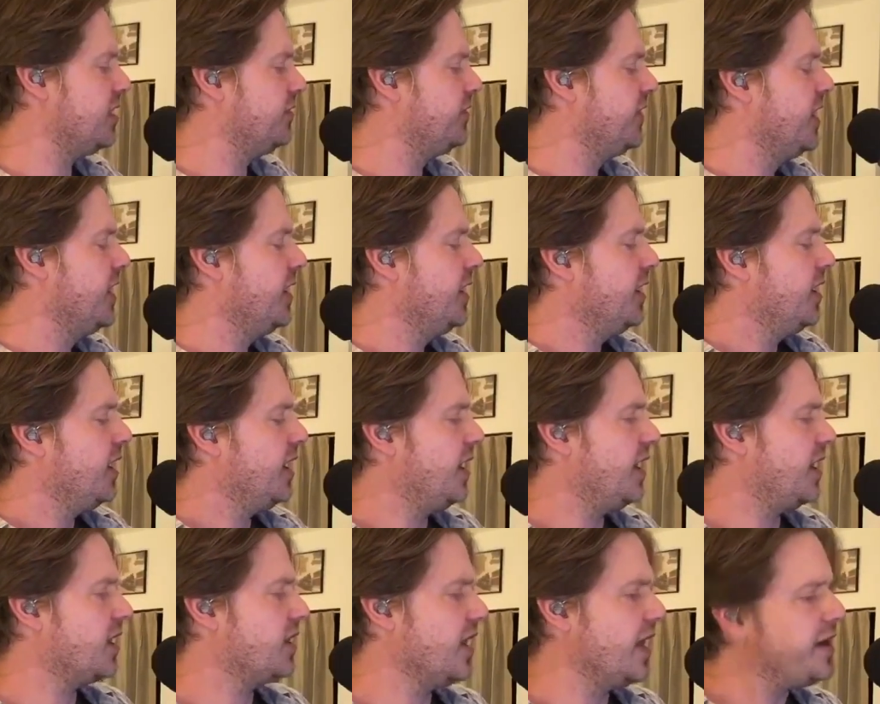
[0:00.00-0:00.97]
out of
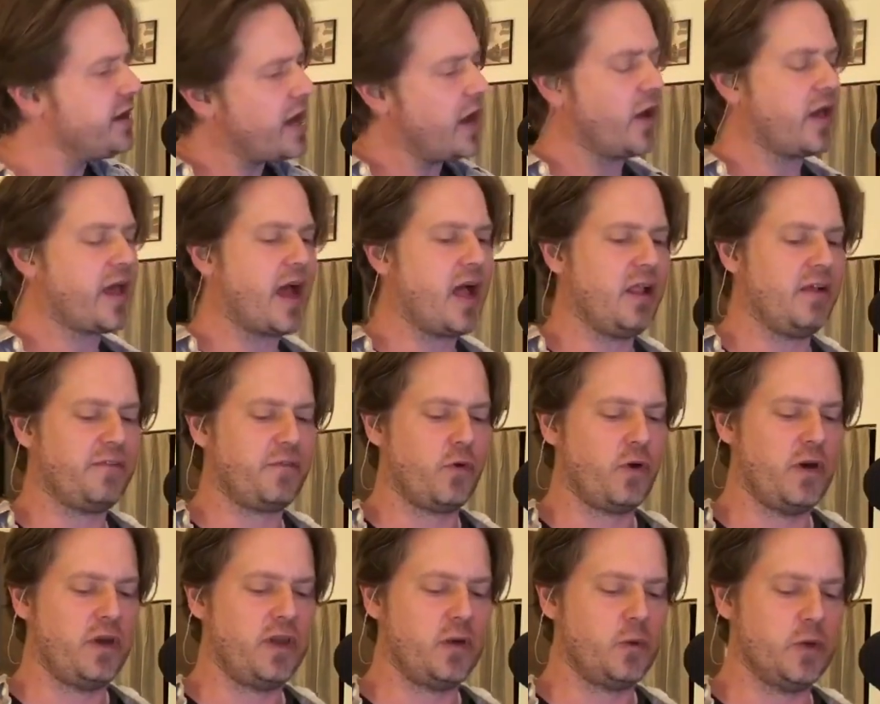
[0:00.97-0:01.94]
uh, Glendale,
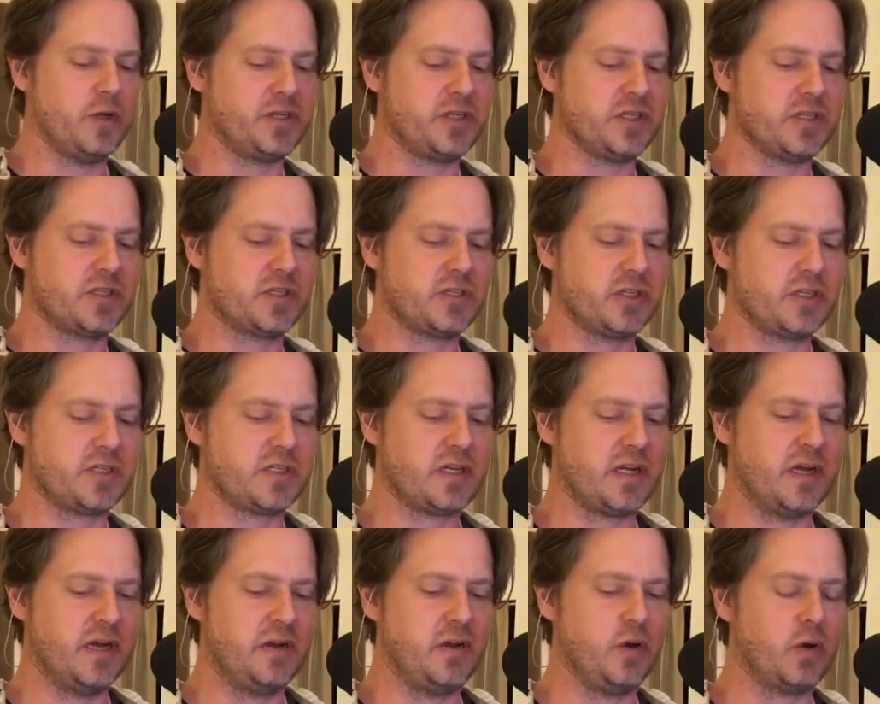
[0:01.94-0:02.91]
California, which is
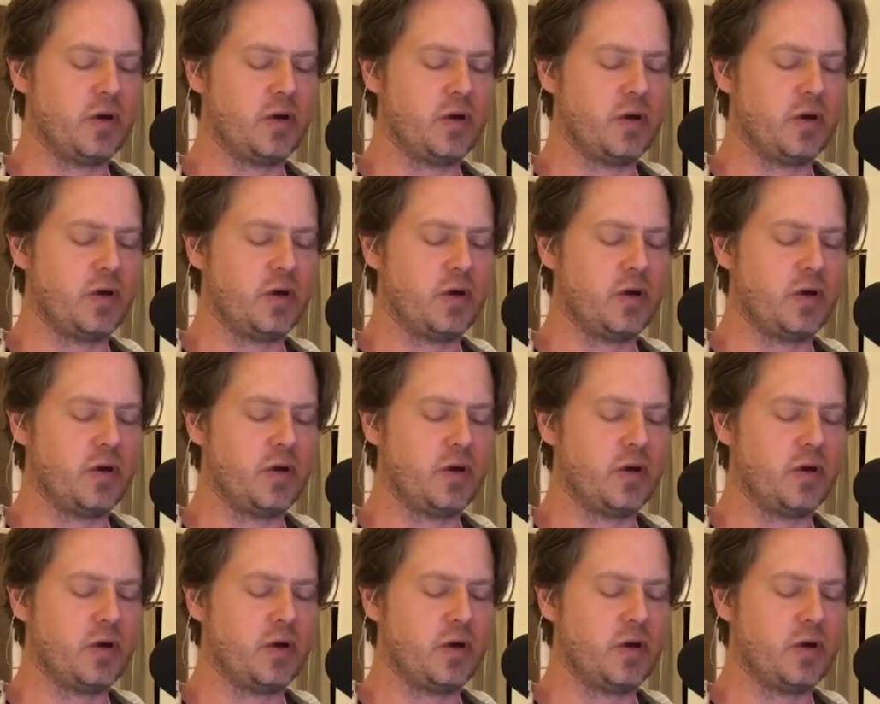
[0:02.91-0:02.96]
just uh,